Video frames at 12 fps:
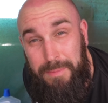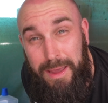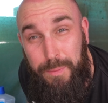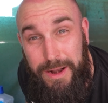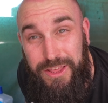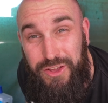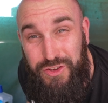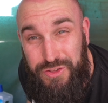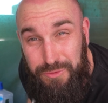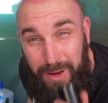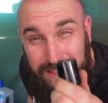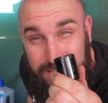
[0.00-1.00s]
may want to use
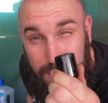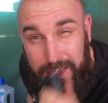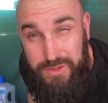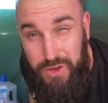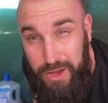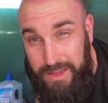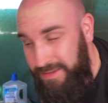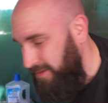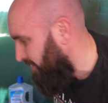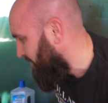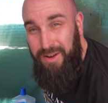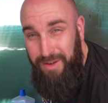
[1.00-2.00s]
the right size
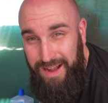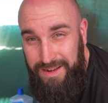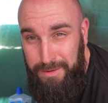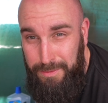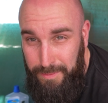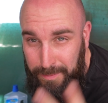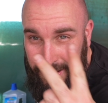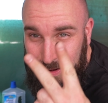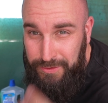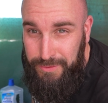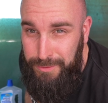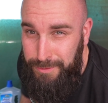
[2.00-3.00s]
socket. Right,
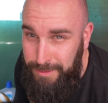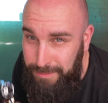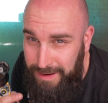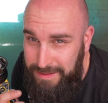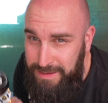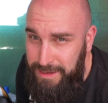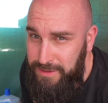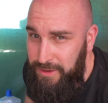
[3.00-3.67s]
round 2, right size